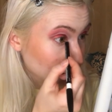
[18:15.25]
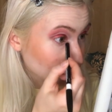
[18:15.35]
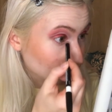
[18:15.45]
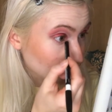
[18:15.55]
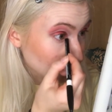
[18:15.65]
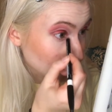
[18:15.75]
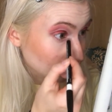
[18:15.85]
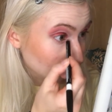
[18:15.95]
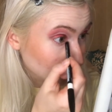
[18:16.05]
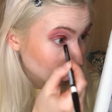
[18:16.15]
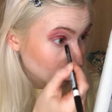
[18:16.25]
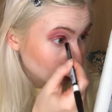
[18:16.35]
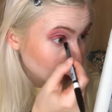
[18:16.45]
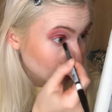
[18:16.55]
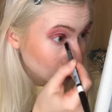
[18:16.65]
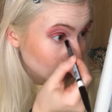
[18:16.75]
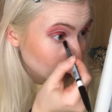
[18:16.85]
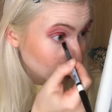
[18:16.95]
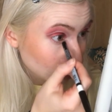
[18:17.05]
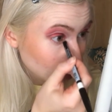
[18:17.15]
fill in
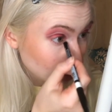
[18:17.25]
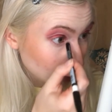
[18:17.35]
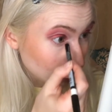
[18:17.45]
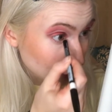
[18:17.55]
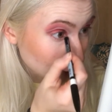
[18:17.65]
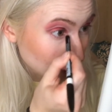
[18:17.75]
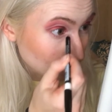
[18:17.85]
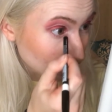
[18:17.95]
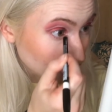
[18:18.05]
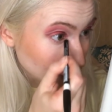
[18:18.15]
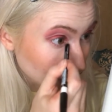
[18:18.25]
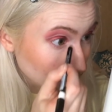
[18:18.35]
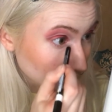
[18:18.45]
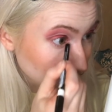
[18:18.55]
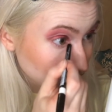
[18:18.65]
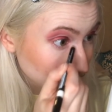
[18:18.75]
the corner